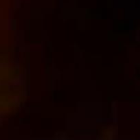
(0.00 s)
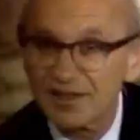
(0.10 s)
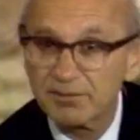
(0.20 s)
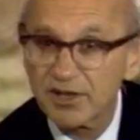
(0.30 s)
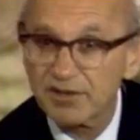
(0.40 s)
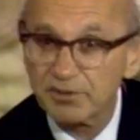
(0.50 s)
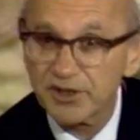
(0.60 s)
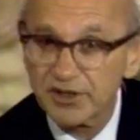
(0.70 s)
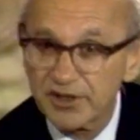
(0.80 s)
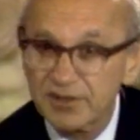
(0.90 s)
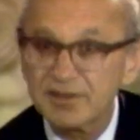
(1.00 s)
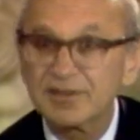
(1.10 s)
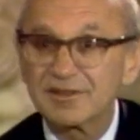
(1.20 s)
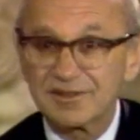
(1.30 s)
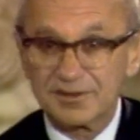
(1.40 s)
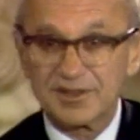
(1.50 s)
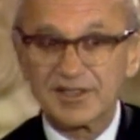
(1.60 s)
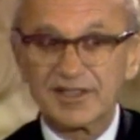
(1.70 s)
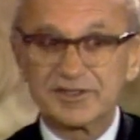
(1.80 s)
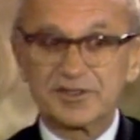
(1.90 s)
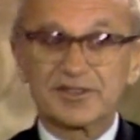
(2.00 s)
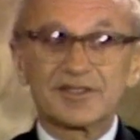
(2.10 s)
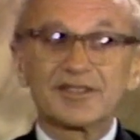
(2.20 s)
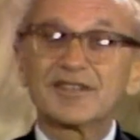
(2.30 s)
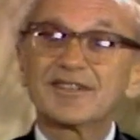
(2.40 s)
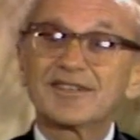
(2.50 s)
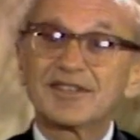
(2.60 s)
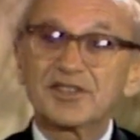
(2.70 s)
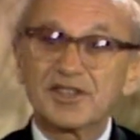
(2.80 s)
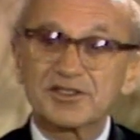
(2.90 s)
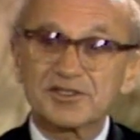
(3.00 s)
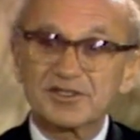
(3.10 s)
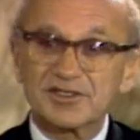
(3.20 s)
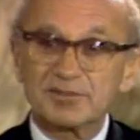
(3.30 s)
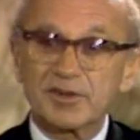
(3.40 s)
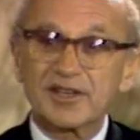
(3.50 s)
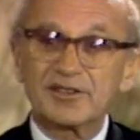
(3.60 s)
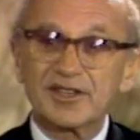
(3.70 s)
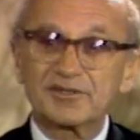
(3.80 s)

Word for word: but if we do, why then your youngsters are better off